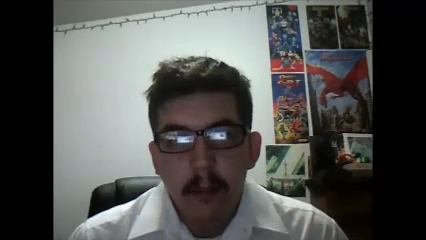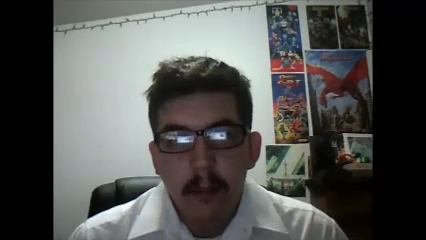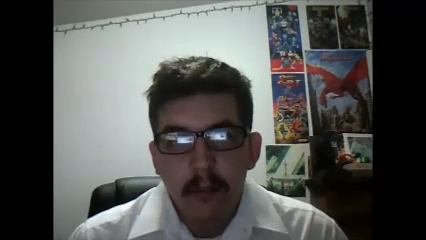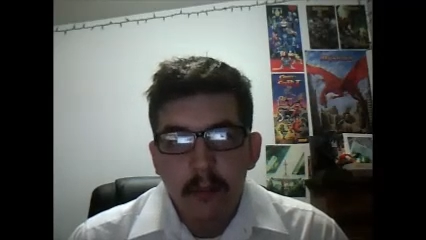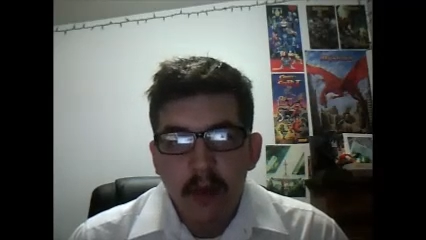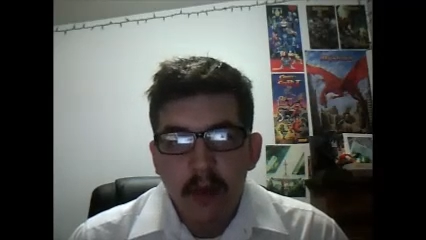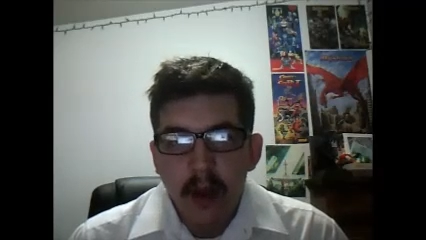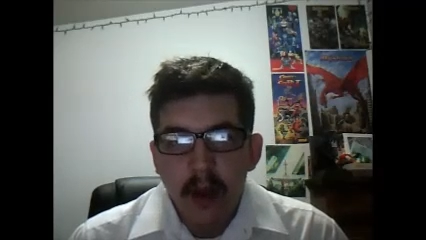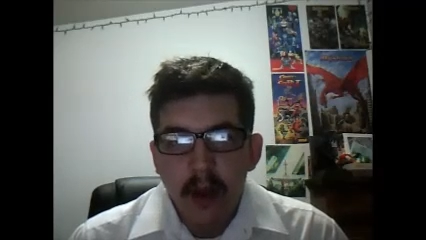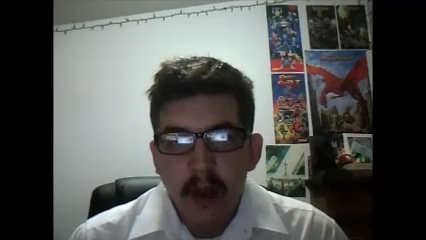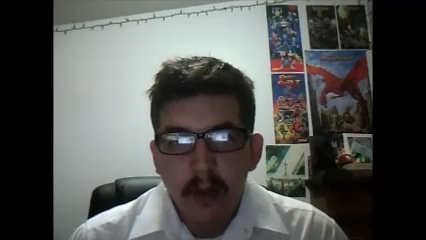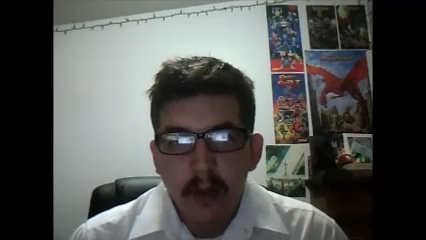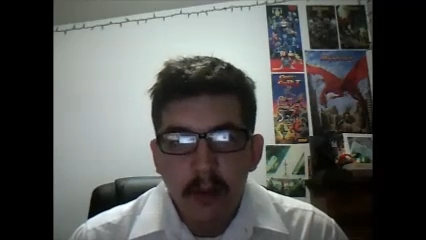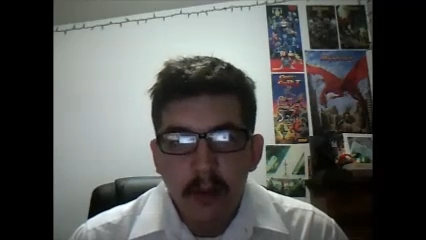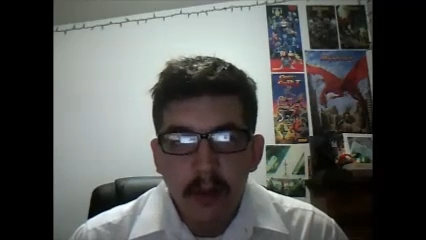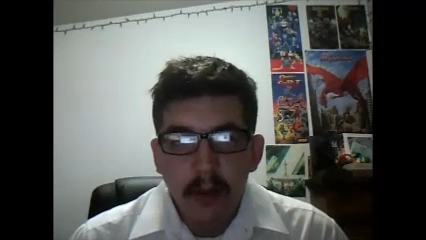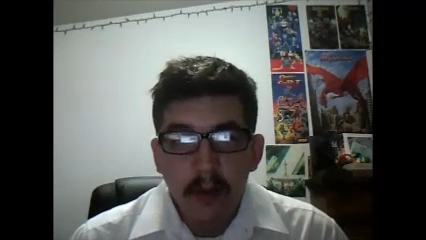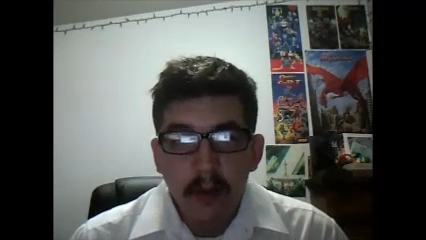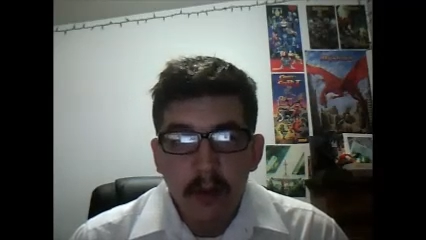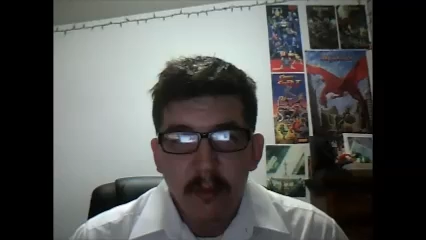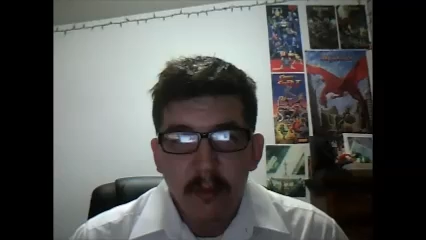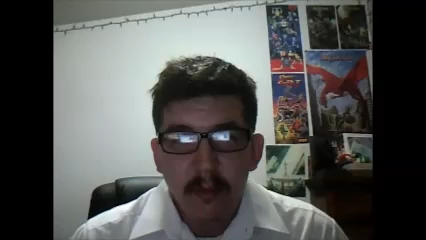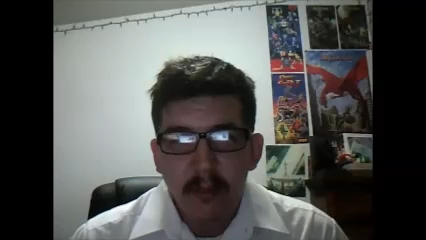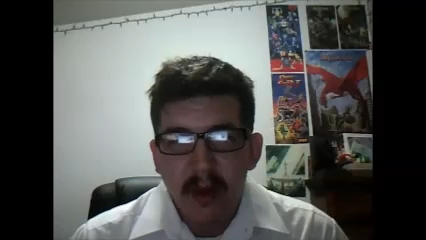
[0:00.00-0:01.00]
drawing
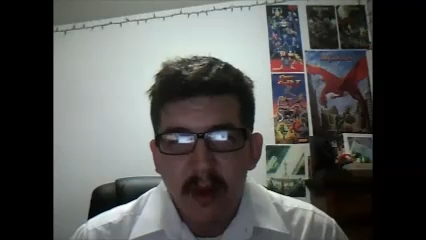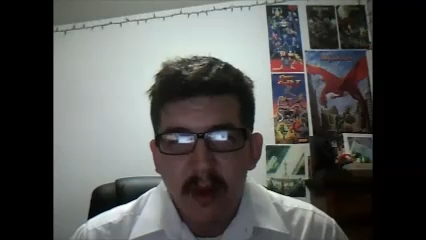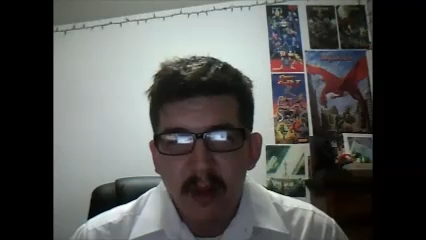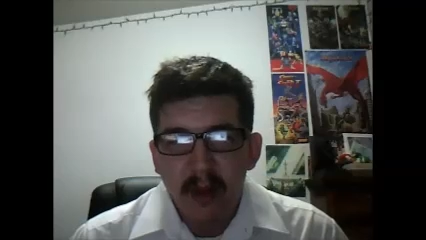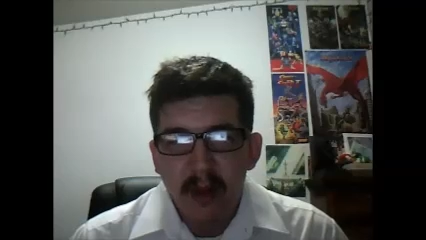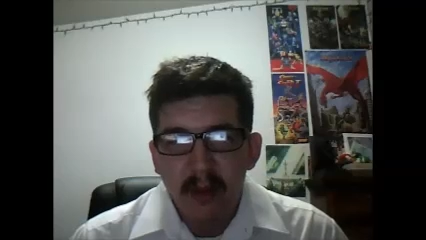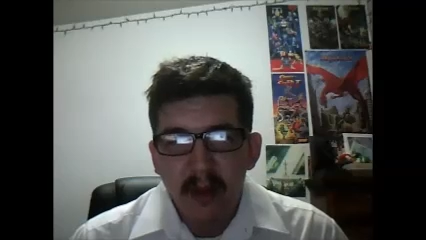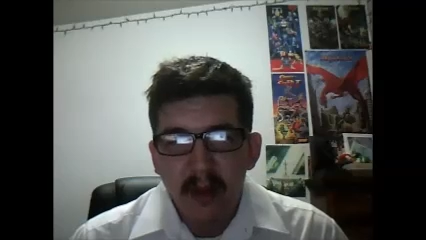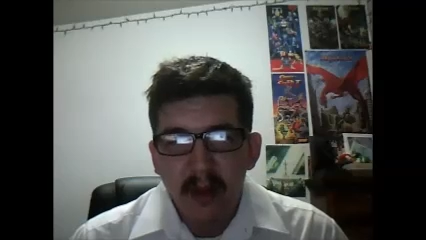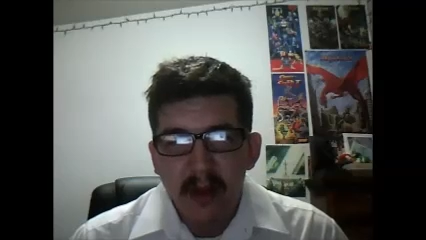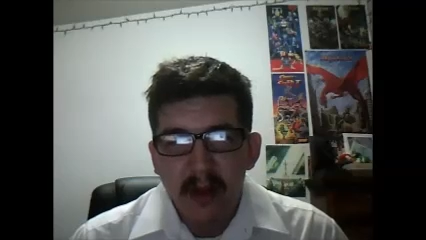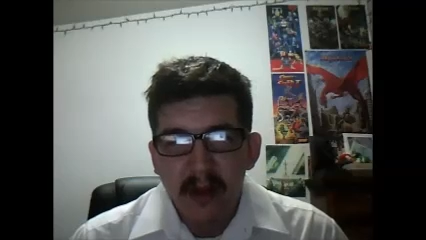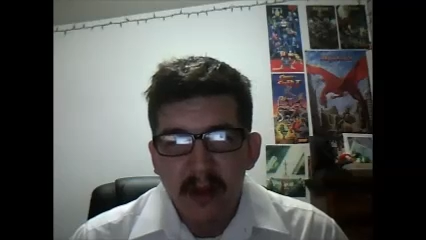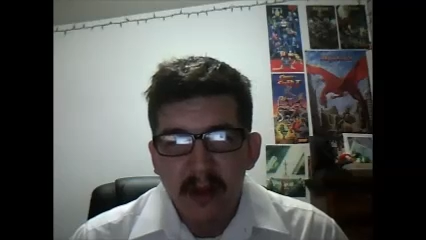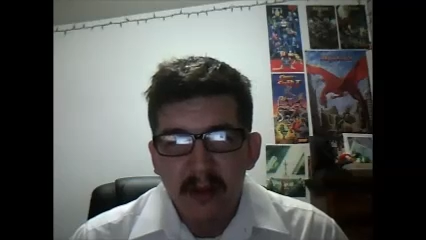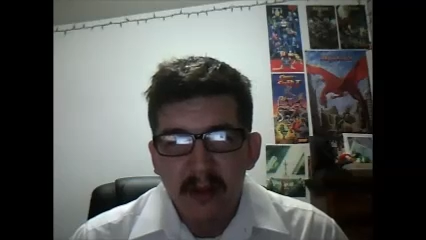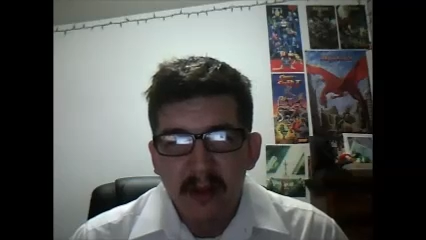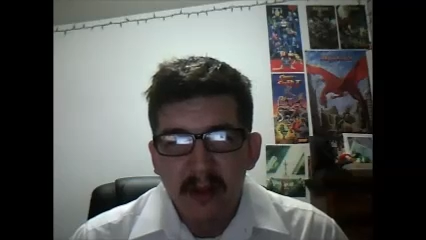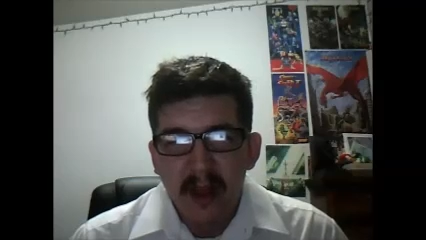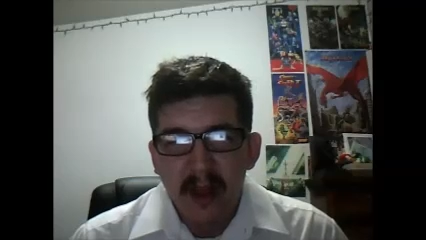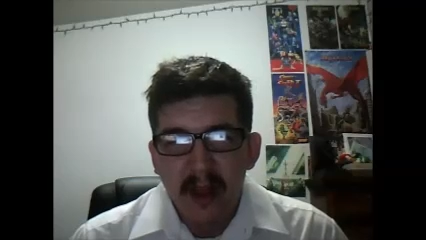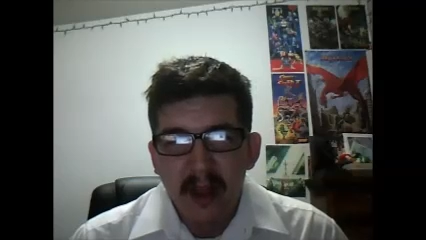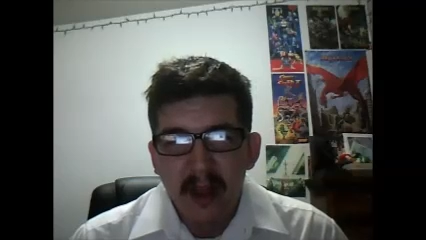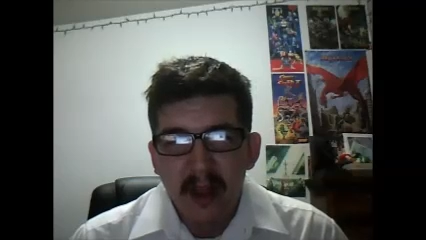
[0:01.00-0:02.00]
ability is probably along
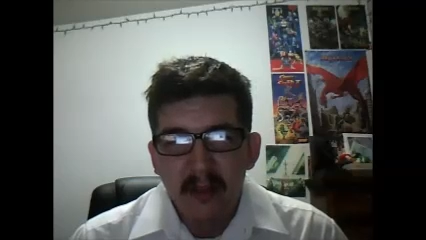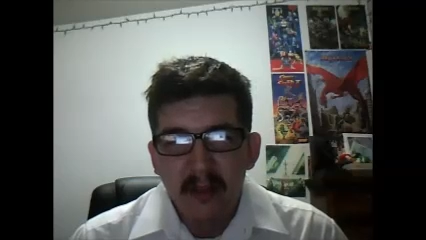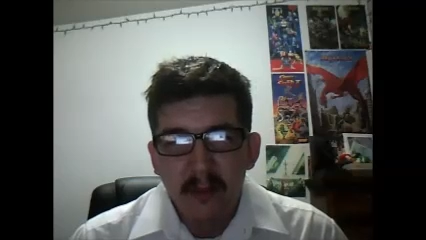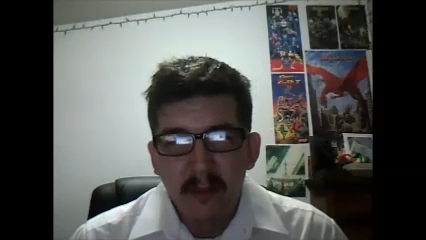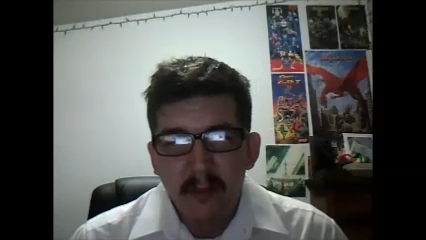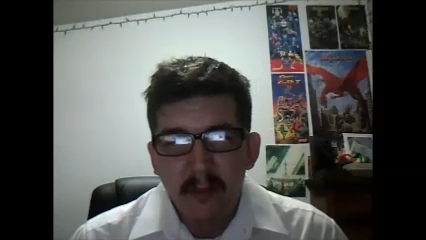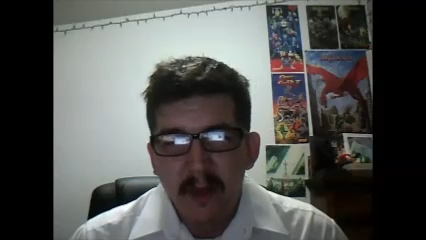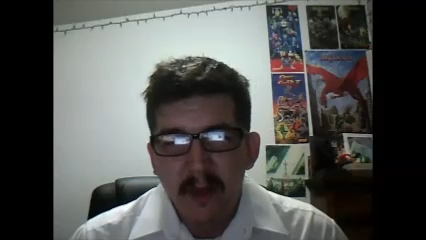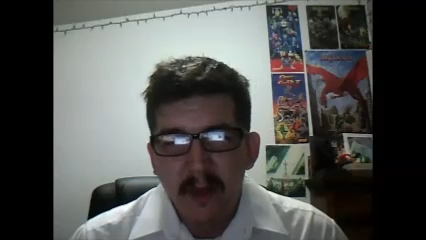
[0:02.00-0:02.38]
the lines of a